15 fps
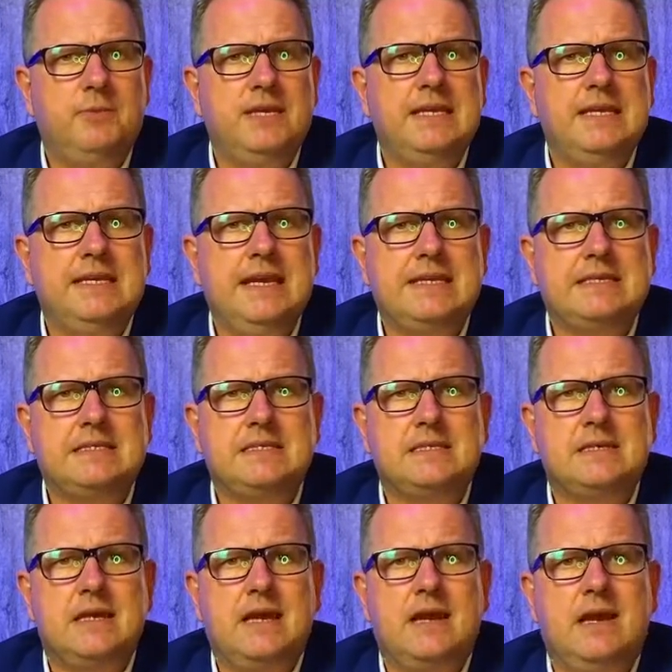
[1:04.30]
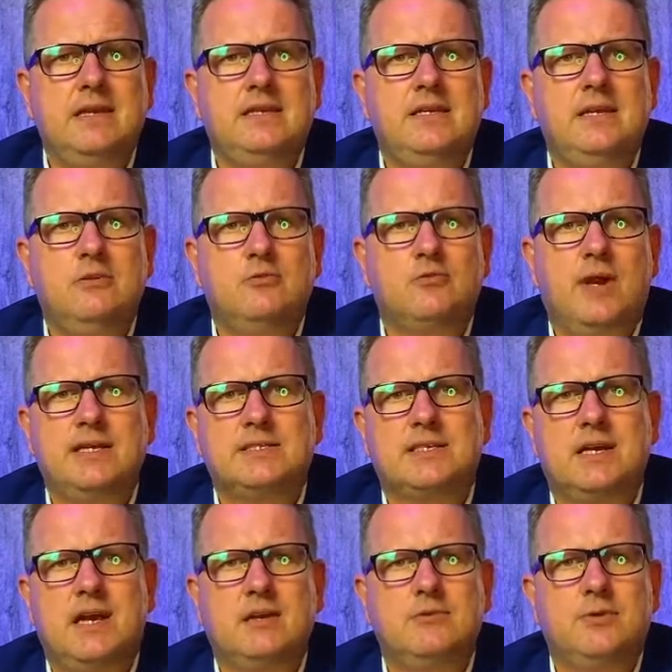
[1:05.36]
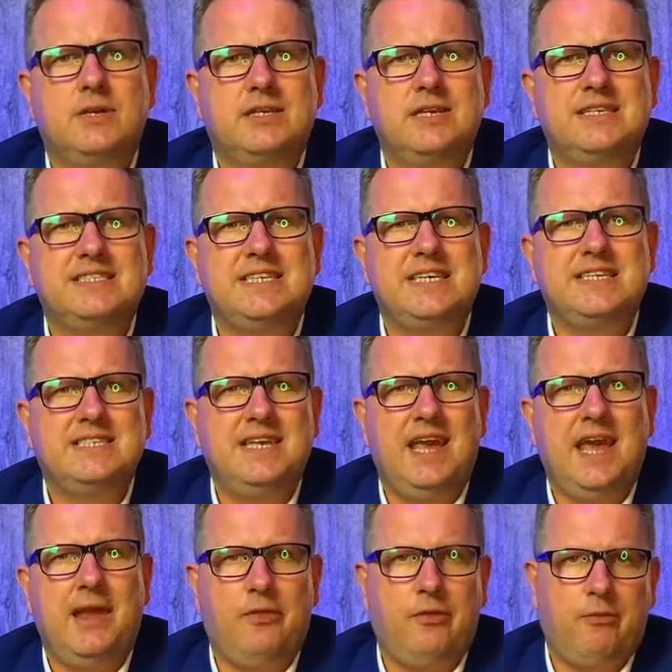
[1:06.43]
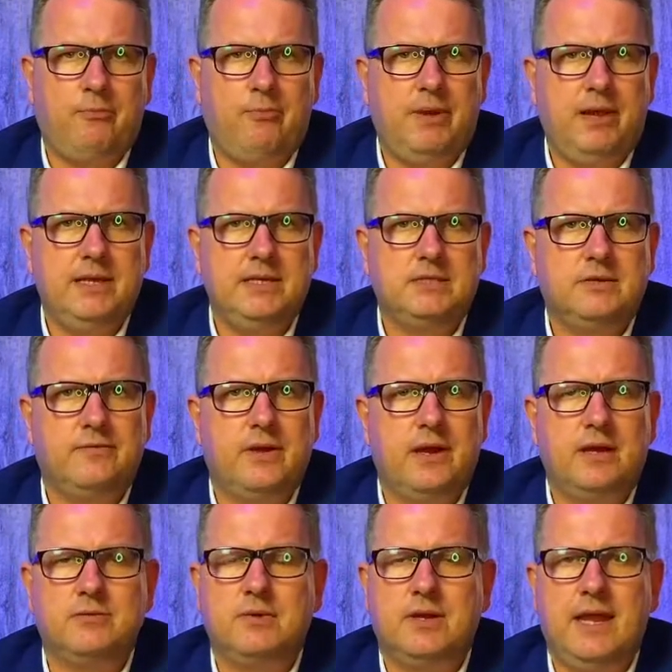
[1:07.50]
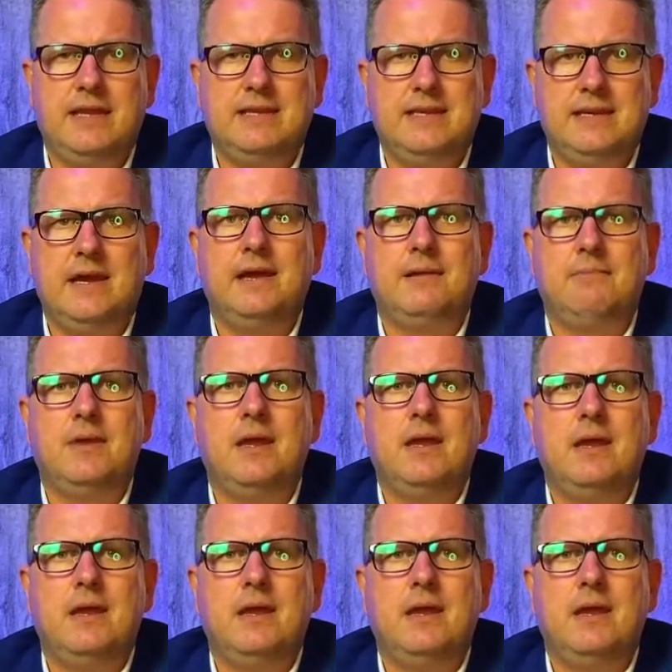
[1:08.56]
Index, Haiti ranks 168th place of 189.